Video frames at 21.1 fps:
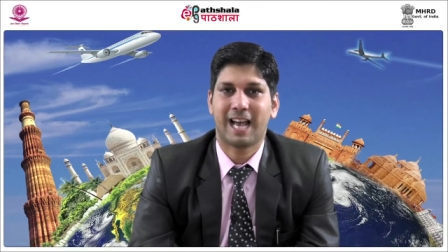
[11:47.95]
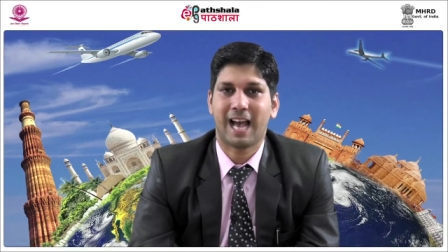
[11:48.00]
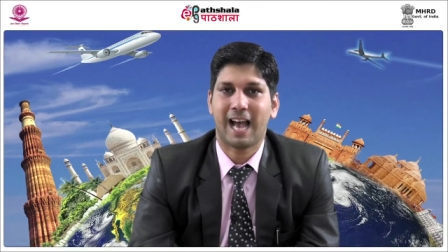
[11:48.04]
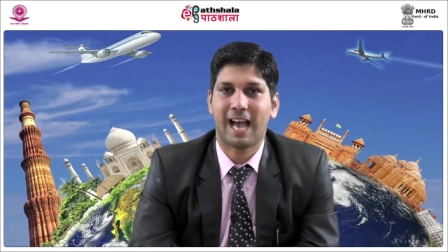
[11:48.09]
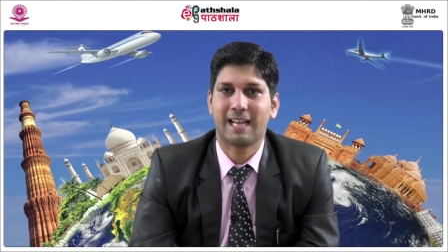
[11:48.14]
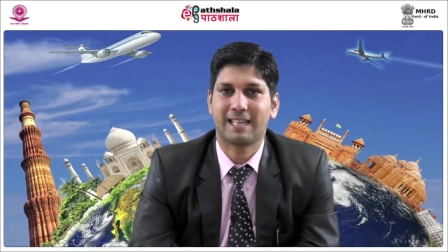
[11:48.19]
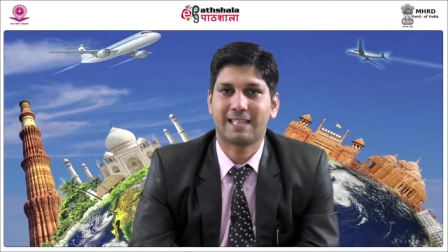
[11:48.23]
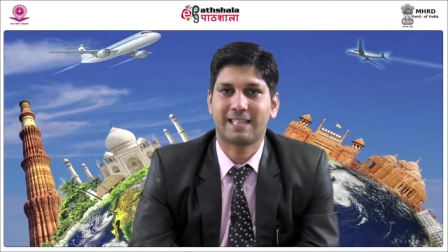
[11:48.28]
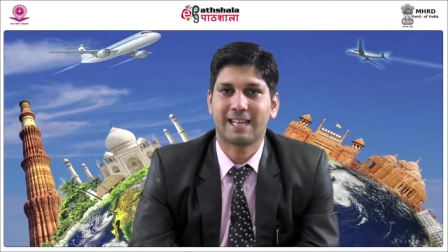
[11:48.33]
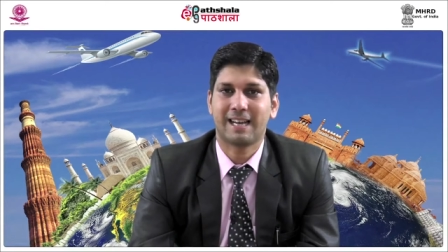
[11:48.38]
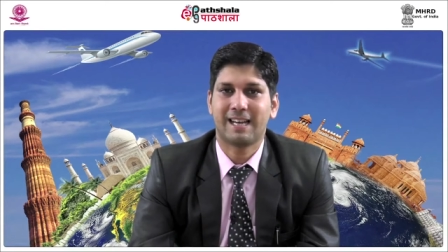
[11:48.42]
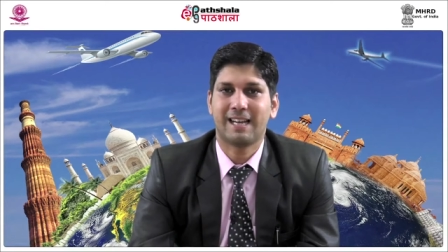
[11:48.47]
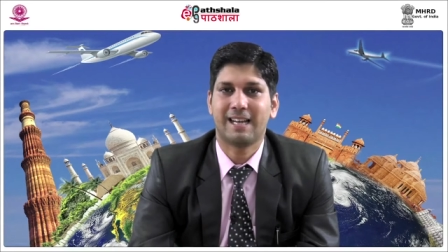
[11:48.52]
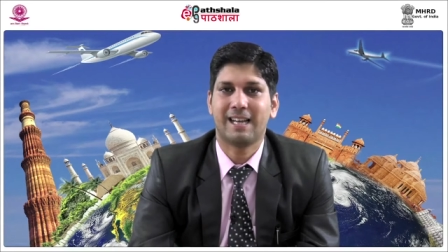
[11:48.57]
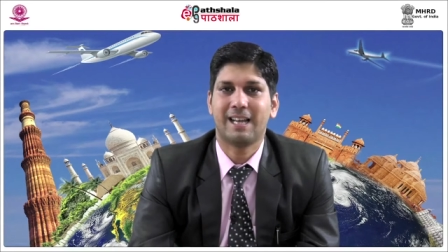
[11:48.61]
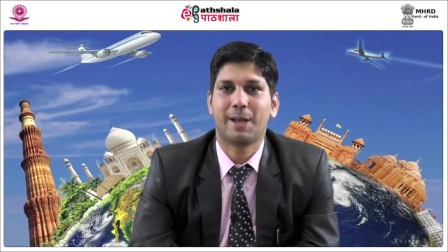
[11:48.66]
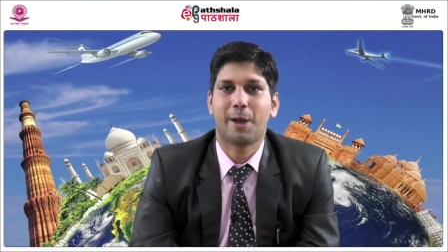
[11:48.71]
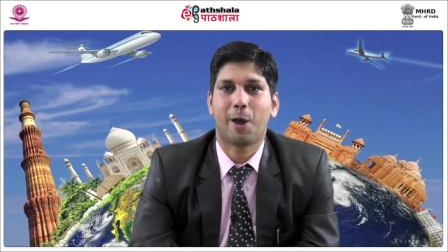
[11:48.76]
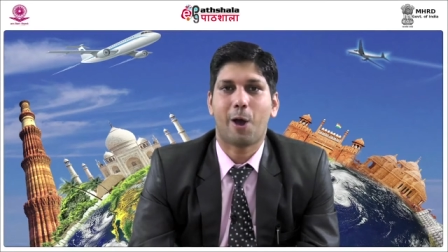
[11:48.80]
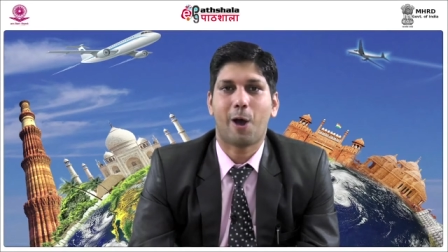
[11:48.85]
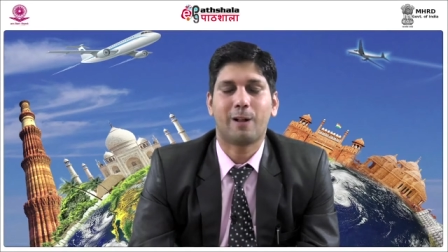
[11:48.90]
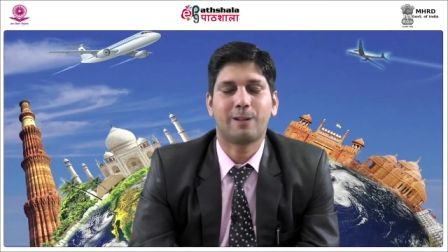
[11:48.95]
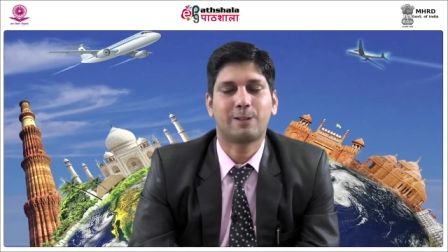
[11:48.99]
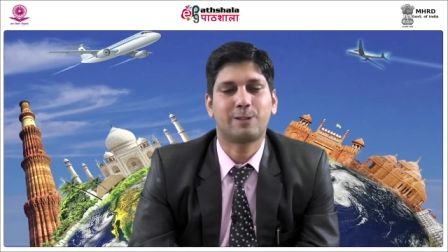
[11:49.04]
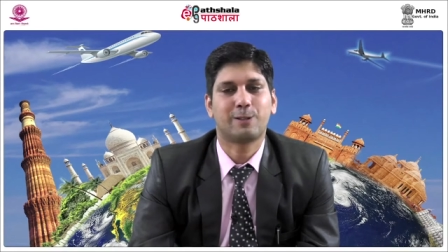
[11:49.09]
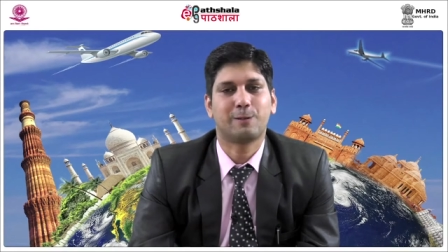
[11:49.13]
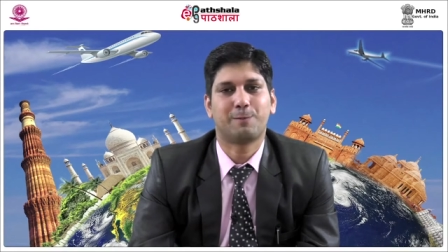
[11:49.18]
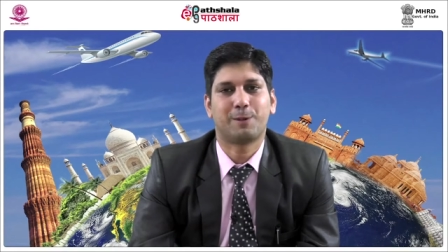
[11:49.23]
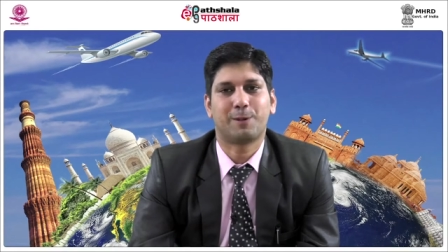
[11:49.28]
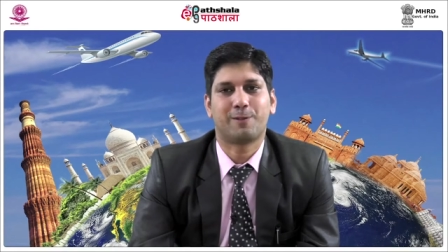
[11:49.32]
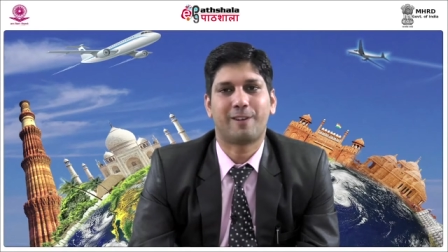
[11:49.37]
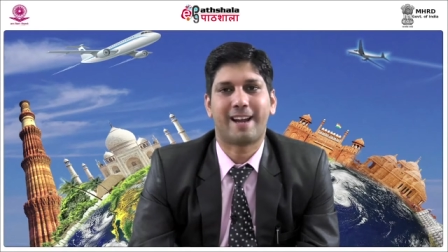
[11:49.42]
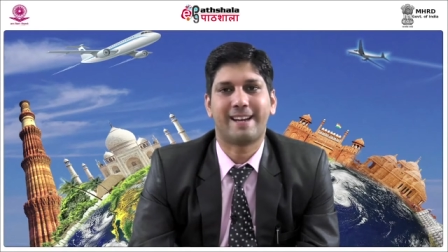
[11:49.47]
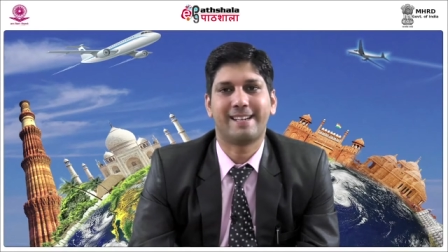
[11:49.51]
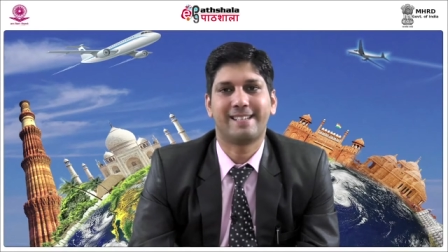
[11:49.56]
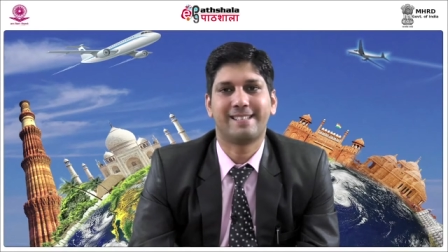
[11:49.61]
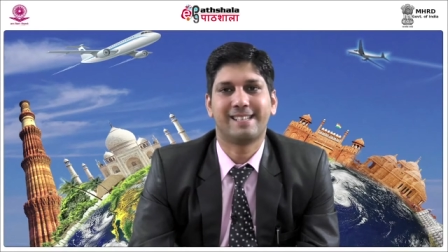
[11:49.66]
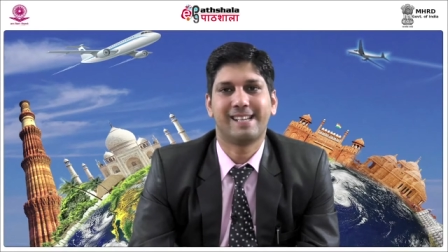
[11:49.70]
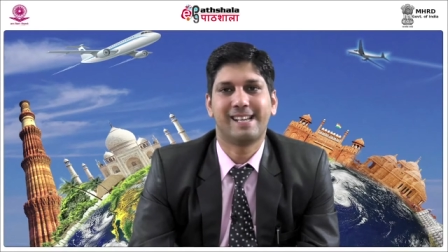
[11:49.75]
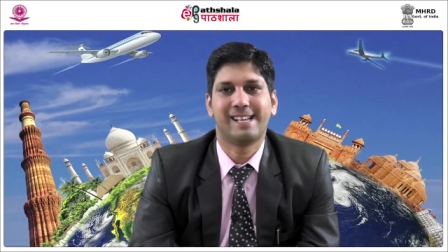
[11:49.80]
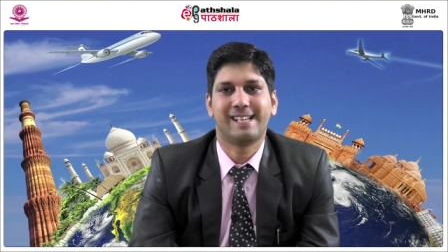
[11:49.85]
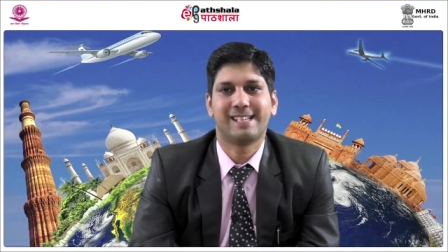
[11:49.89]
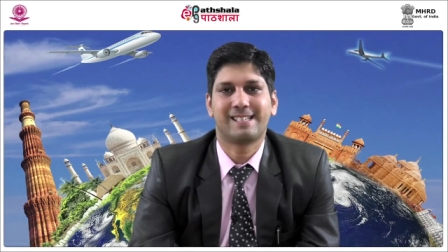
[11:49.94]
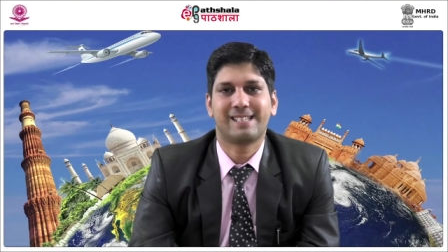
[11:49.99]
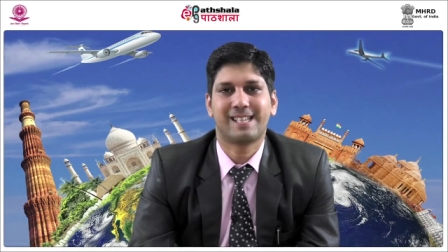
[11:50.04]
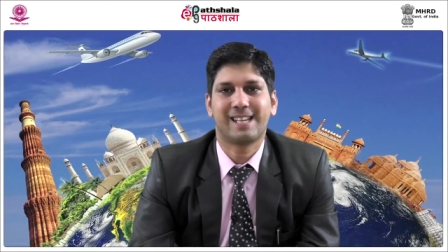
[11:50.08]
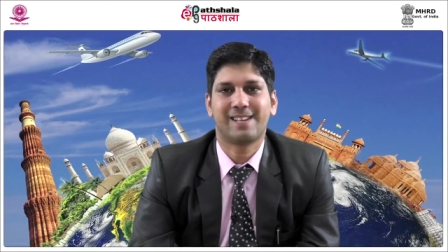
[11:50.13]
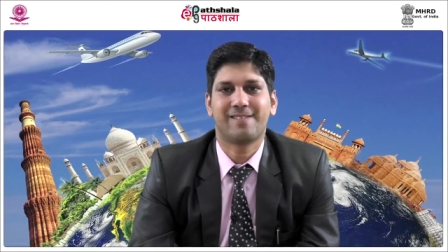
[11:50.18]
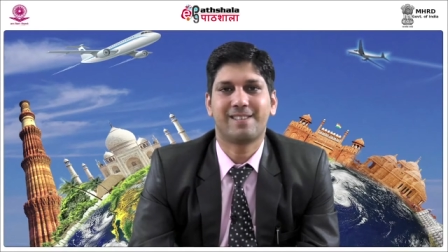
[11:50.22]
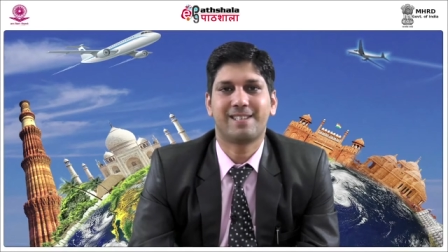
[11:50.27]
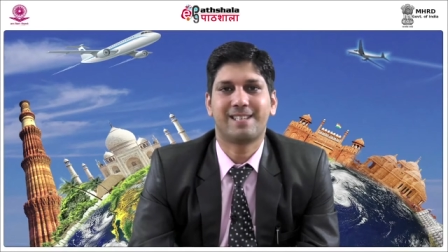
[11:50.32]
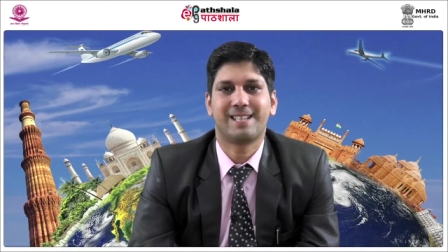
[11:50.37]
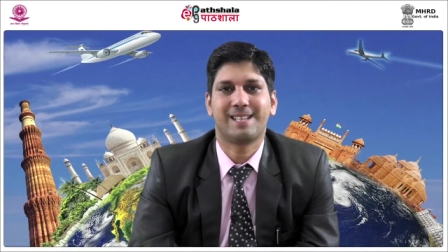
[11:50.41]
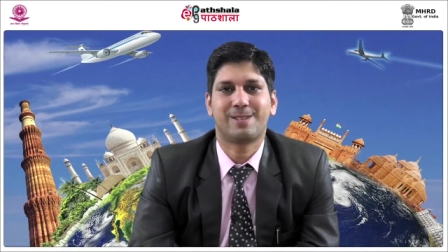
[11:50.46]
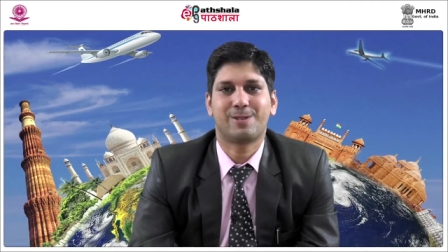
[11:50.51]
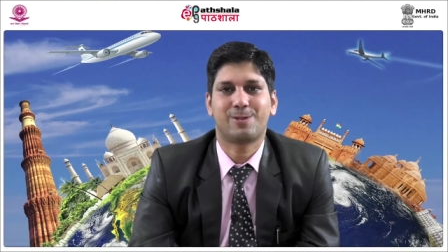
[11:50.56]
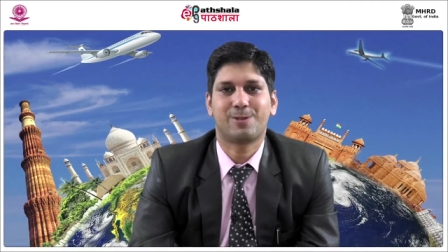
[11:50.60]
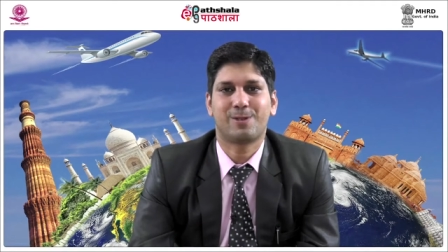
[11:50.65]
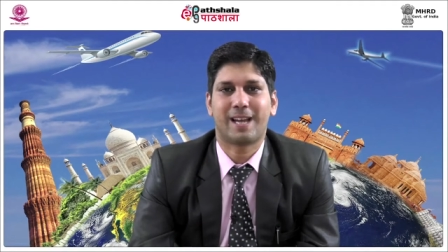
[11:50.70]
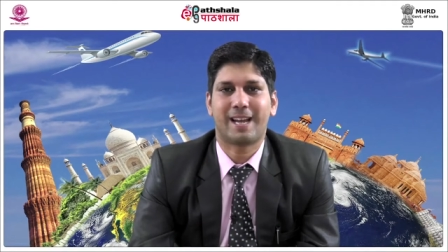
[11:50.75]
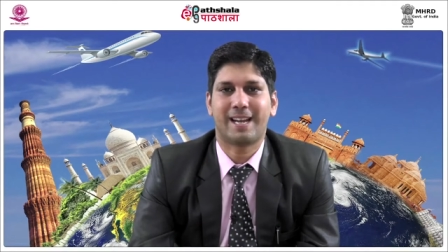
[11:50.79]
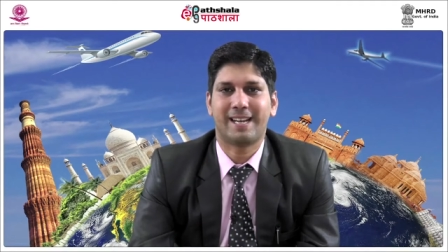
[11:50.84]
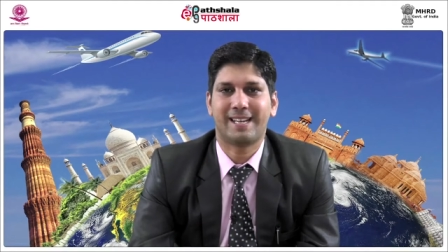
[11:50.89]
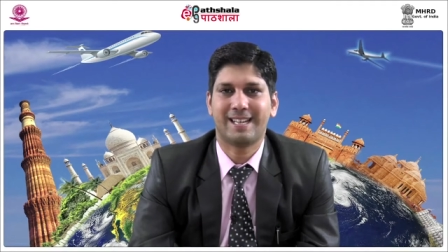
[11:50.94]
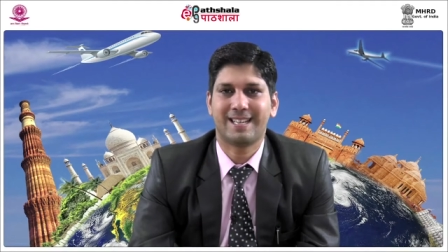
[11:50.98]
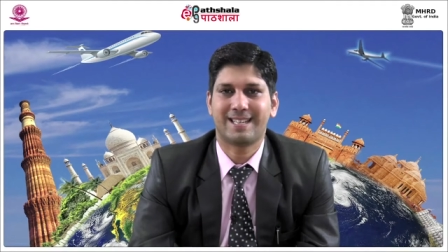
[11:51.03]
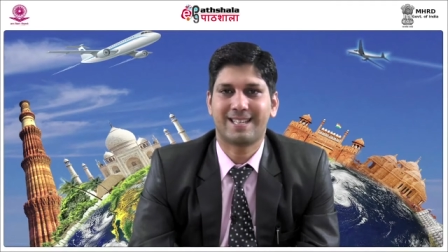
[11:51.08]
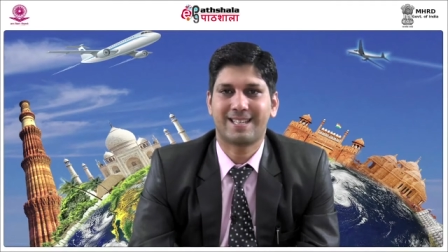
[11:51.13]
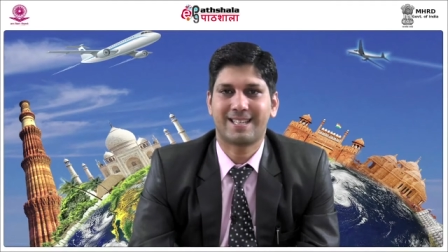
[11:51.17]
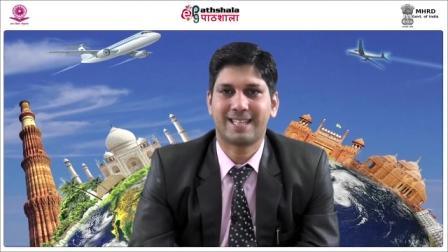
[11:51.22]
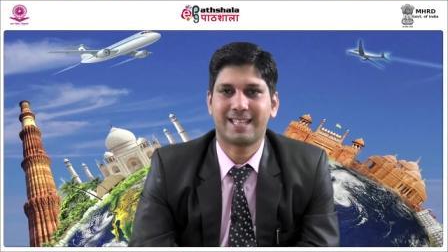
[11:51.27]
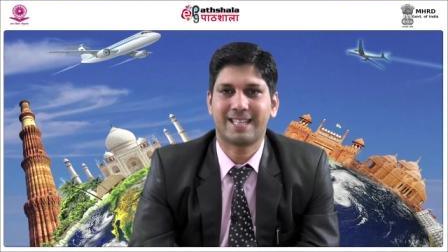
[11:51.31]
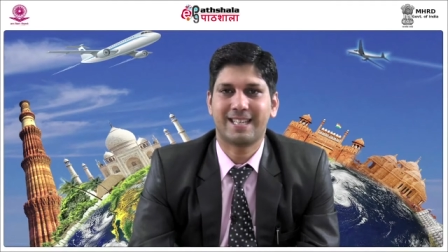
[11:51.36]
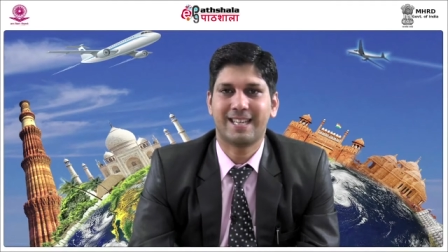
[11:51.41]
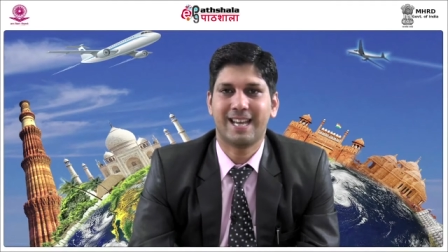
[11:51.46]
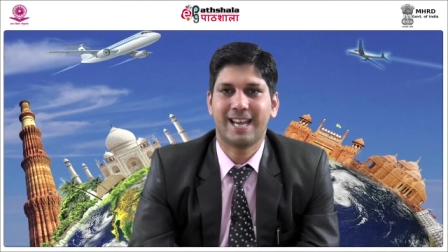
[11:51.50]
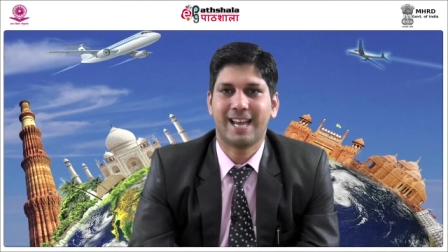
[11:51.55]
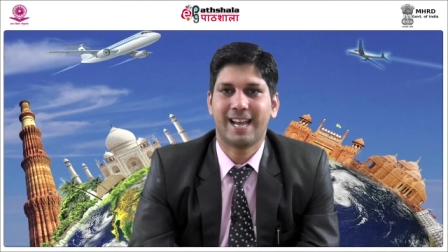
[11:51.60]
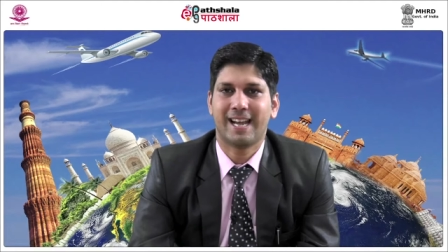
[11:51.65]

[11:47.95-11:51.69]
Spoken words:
IATA also provides services to the industry